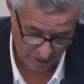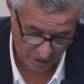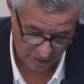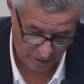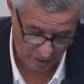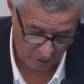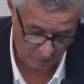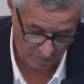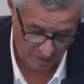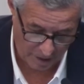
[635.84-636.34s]

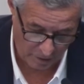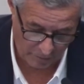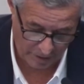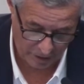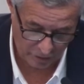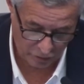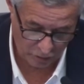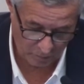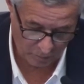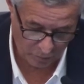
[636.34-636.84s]
No, I
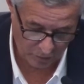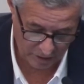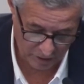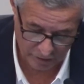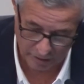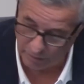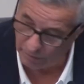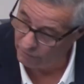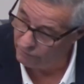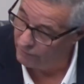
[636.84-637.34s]
read
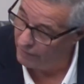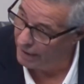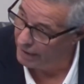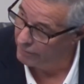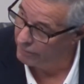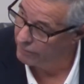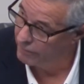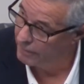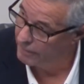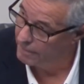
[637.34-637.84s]
2.05.
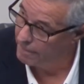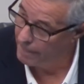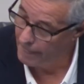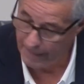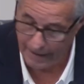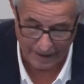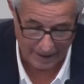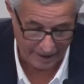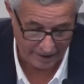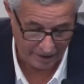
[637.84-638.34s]

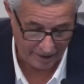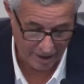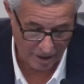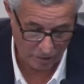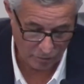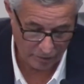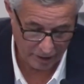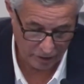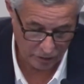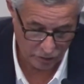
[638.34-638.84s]
I did
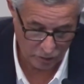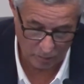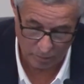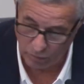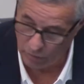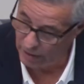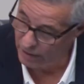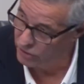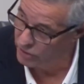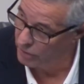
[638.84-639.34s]
not read
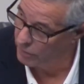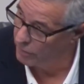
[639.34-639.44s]
2.04.